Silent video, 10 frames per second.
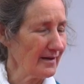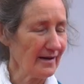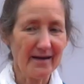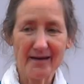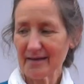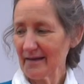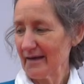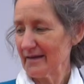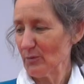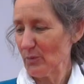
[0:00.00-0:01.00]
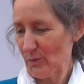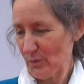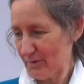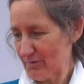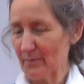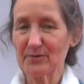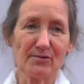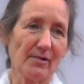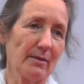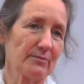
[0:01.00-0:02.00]
I had a lady, we'd wrapped
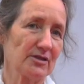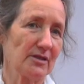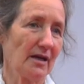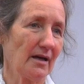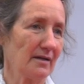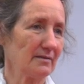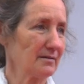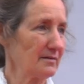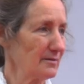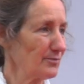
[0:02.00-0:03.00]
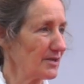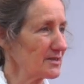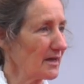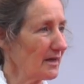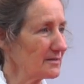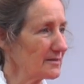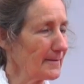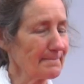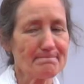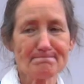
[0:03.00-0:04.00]
her up, she had breast cancer,
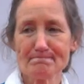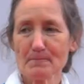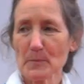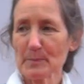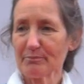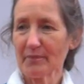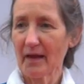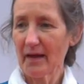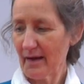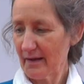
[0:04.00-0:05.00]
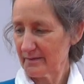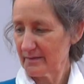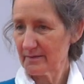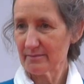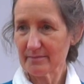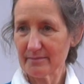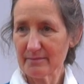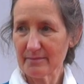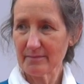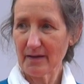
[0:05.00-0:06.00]
and
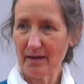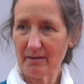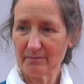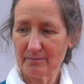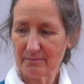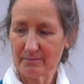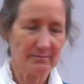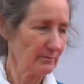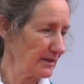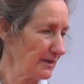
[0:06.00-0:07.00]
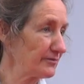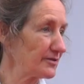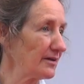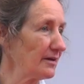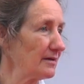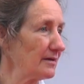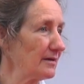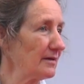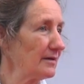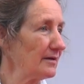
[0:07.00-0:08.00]
we left her
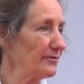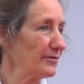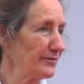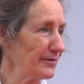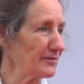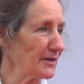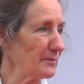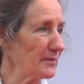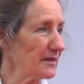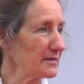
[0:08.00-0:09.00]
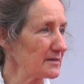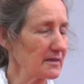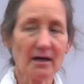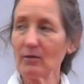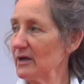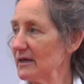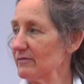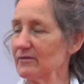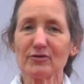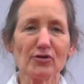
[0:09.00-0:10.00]
for 15 minutes, and we
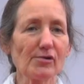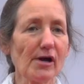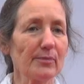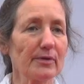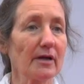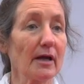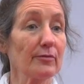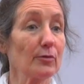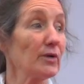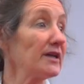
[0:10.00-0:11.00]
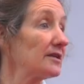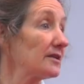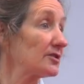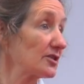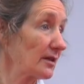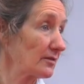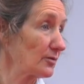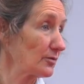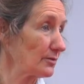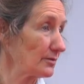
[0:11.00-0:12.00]
left the door open, and the wind shut the
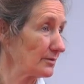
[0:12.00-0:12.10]
door.